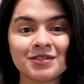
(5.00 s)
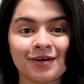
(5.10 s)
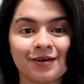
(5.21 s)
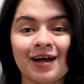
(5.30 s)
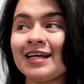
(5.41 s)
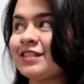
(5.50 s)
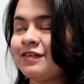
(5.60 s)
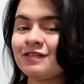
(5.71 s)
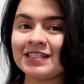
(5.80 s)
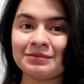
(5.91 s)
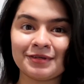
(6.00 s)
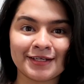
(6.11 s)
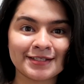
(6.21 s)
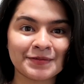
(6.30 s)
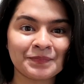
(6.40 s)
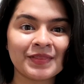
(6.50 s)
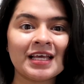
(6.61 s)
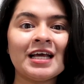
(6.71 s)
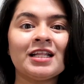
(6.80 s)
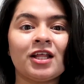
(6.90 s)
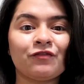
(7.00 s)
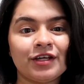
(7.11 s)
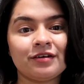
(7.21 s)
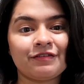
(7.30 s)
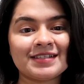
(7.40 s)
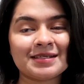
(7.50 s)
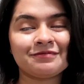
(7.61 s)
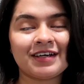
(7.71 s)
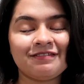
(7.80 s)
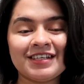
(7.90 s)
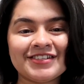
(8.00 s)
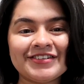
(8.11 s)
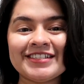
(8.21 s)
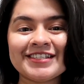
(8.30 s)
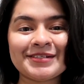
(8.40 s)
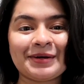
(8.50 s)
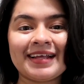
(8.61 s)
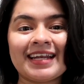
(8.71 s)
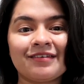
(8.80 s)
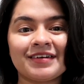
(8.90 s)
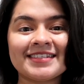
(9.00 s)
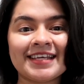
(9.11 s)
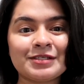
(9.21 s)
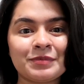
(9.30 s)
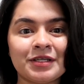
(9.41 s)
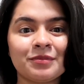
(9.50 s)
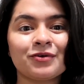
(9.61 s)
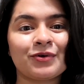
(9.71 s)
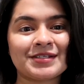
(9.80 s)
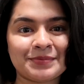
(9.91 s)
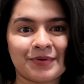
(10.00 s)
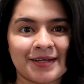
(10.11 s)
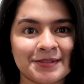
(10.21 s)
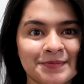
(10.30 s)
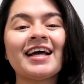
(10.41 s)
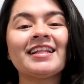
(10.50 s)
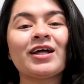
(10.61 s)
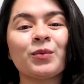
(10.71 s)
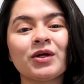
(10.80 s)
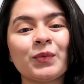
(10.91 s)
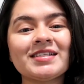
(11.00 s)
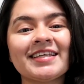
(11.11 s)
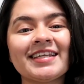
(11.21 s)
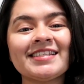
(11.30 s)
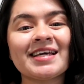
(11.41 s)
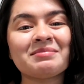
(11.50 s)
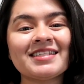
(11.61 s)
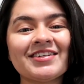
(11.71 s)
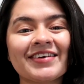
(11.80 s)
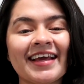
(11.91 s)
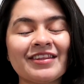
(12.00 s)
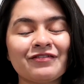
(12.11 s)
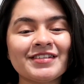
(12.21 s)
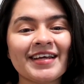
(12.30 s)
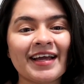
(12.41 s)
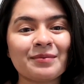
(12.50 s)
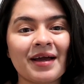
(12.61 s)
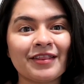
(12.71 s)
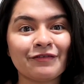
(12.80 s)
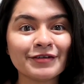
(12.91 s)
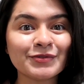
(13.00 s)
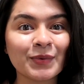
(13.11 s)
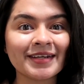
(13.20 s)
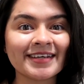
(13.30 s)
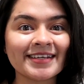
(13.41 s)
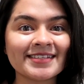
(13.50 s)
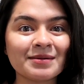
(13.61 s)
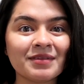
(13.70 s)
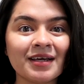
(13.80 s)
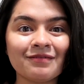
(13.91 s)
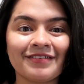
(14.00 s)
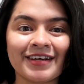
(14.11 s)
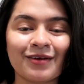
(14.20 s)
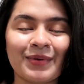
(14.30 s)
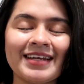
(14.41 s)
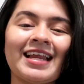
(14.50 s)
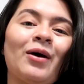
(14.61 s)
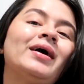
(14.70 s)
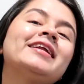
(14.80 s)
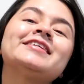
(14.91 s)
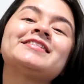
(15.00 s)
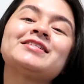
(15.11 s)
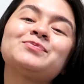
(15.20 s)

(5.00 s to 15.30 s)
Zara under 15 minutes. Now for your reference, I'm 5 feet 2 inches tall and I wear size medium across the brand. Now without wasting any time, let's look at the first item, and the first one is something I'm wearing right now, and it is this